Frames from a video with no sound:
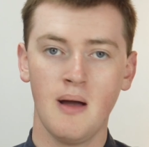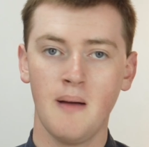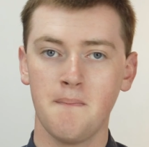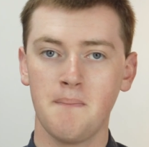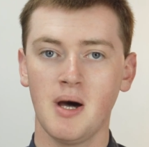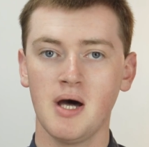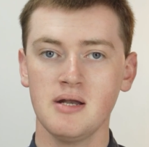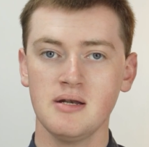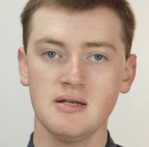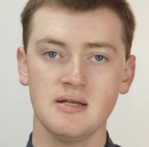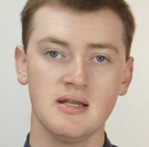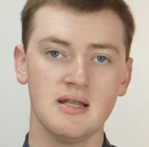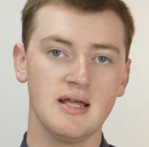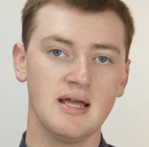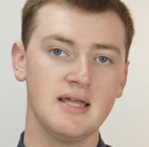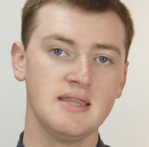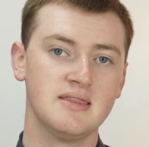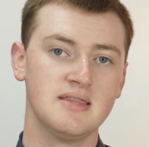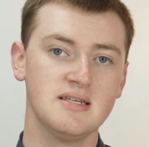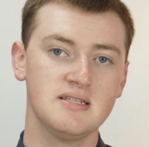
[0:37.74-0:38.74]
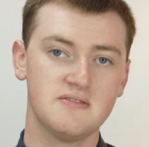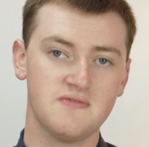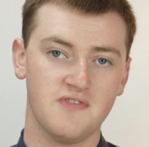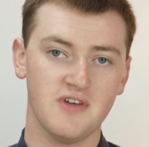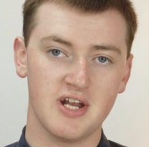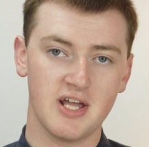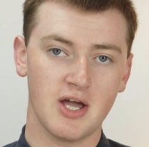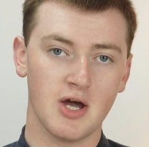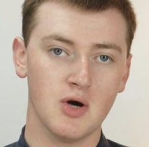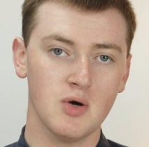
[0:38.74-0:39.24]
But in this
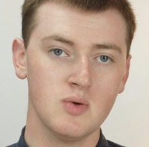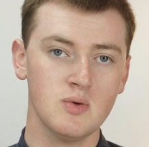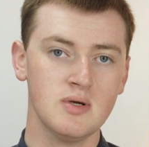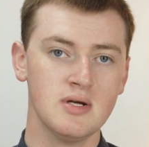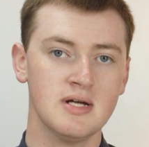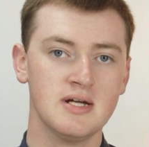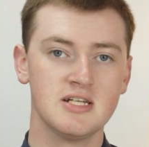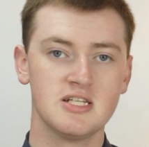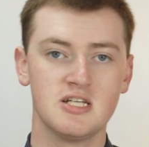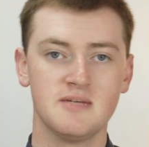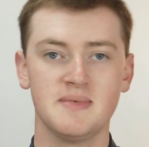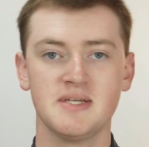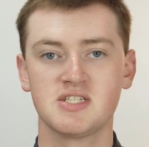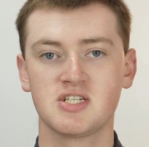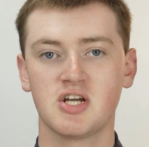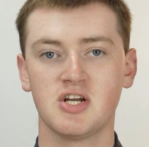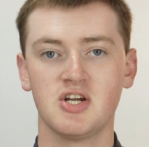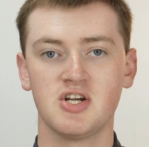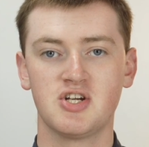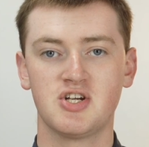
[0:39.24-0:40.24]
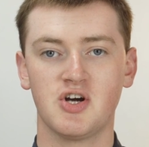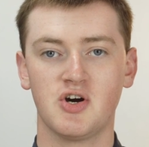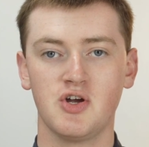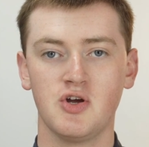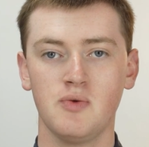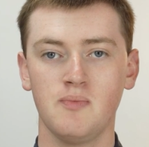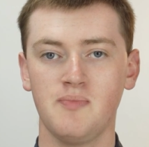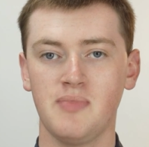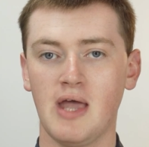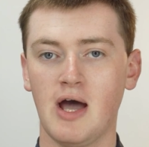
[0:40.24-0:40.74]
video, Timmy's going to show
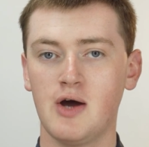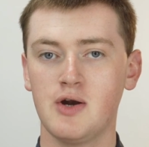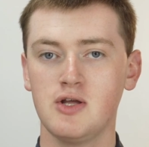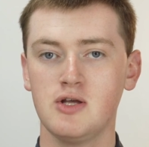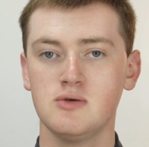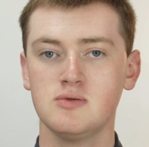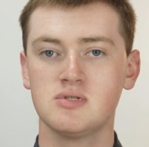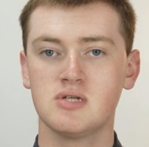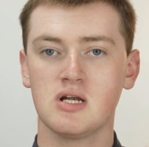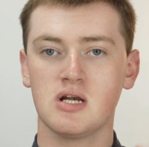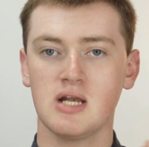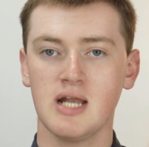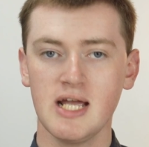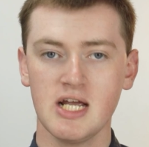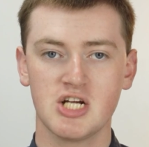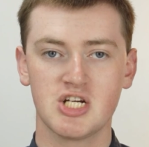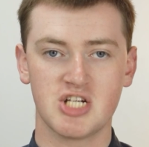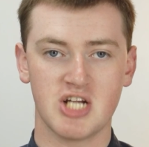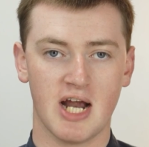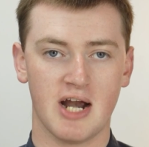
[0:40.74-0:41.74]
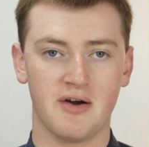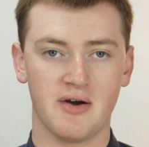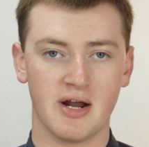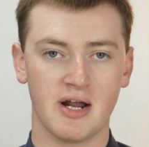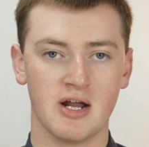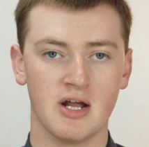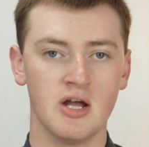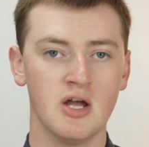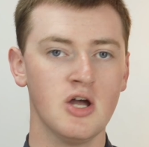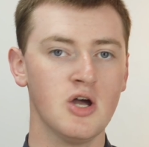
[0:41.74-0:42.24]
you how to use link
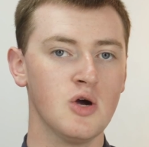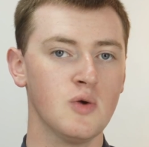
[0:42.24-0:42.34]
sharing,